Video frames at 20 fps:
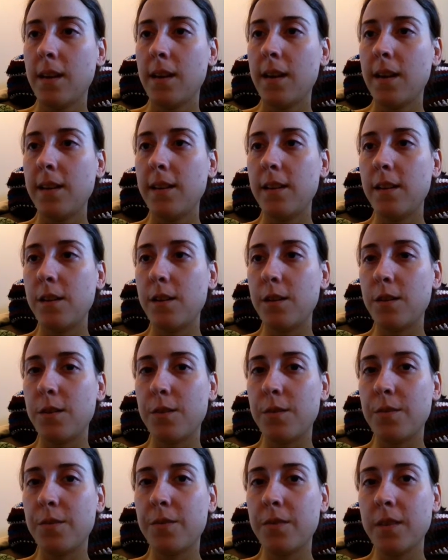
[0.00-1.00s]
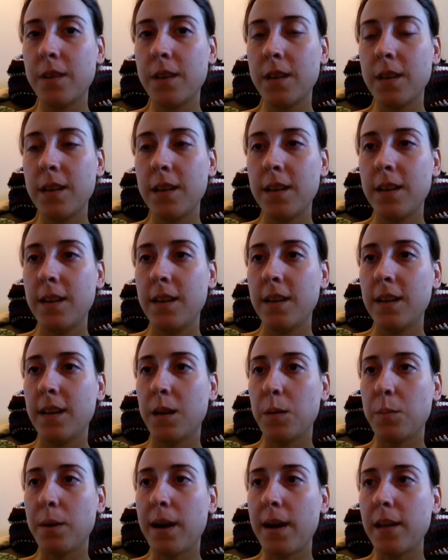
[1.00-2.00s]
Hello. I
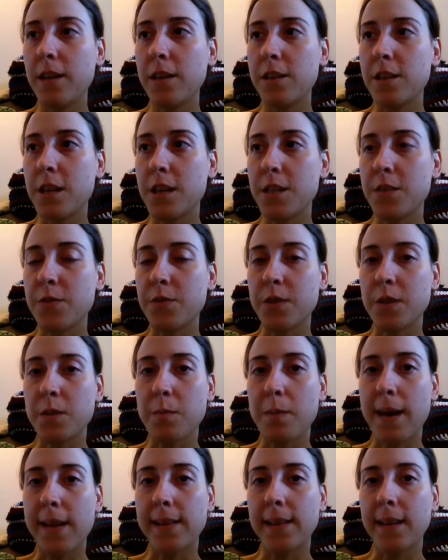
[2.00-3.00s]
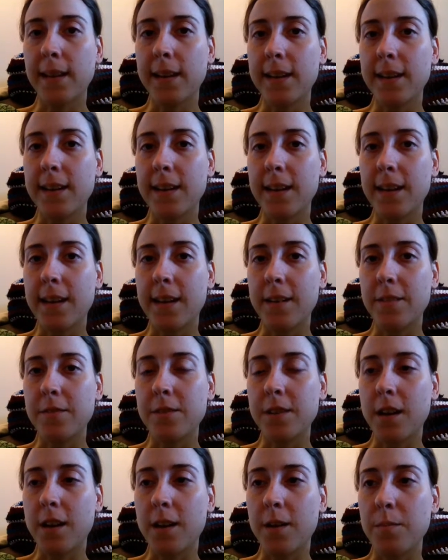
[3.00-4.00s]
apologize for the bad lighting ahead of
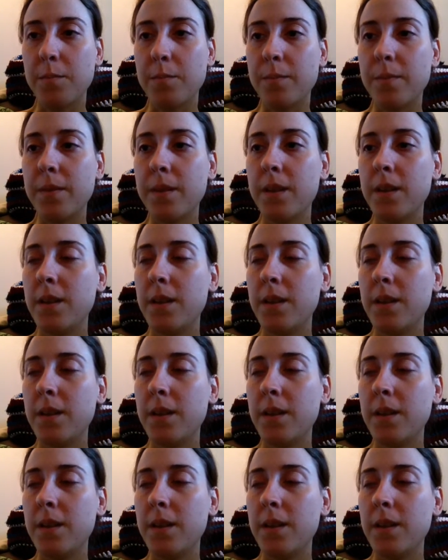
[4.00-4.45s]
time.